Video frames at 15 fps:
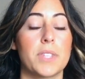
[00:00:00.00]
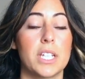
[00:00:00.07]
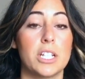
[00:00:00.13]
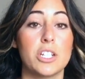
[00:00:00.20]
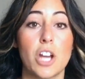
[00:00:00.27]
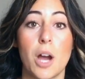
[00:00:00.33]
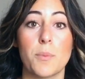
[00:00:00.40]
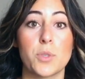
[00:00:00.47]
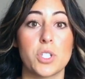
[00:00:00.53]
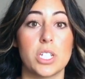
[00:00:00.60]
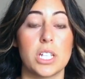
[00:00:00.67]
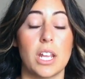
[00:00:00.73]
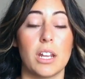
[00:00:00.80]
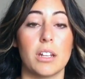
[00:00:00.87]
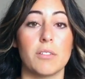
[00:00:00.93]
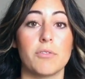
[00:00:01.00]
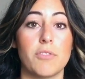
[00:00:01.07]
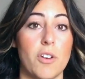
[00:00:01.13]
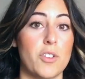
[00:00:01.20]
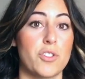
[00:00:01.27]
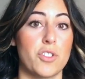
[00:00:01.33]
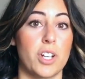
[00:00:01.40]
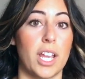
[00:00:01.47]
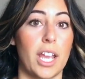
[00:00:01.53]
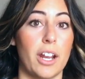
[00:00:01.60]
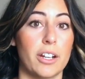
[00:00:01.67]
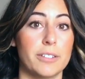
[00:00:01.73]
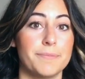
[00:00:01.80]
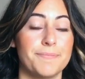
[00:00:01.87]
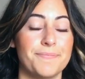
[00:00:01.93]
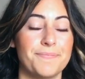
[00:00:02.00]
adoption and foster care.